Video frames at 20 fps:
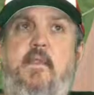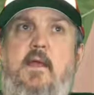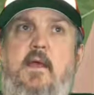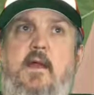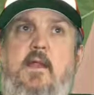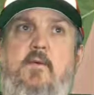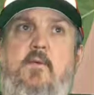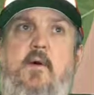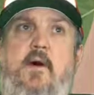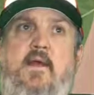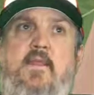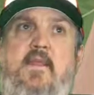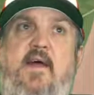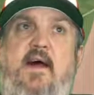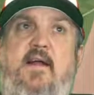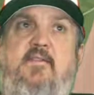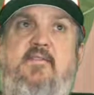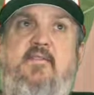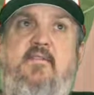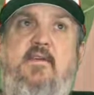anyway,
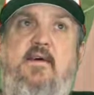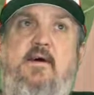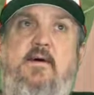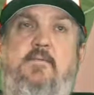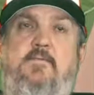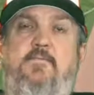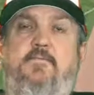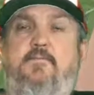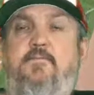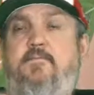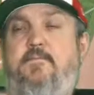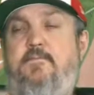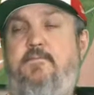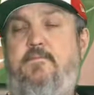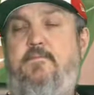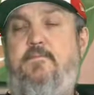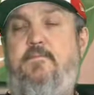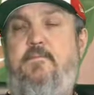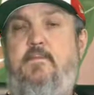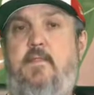that's
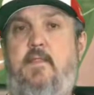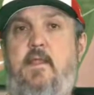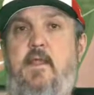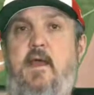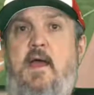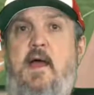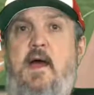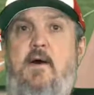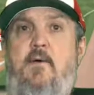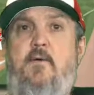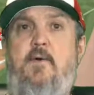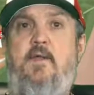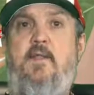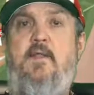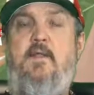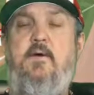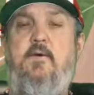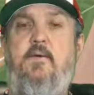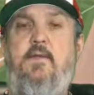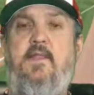how we
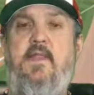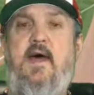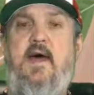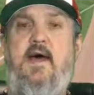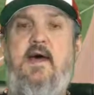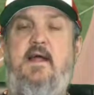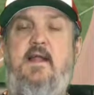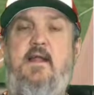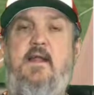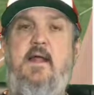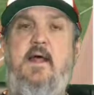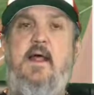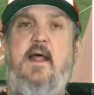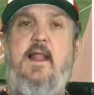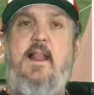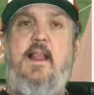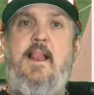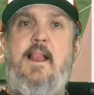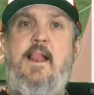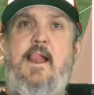deal with that,
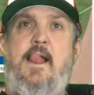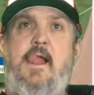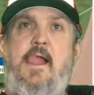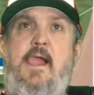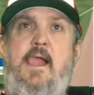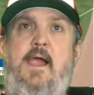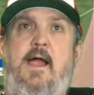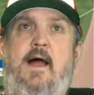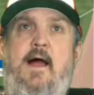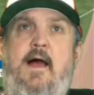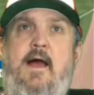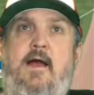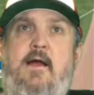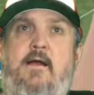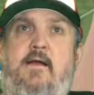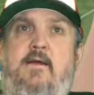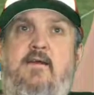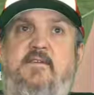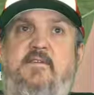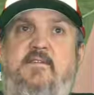
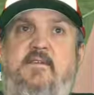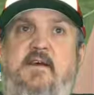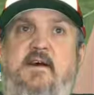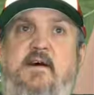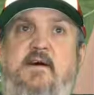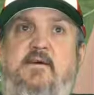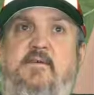because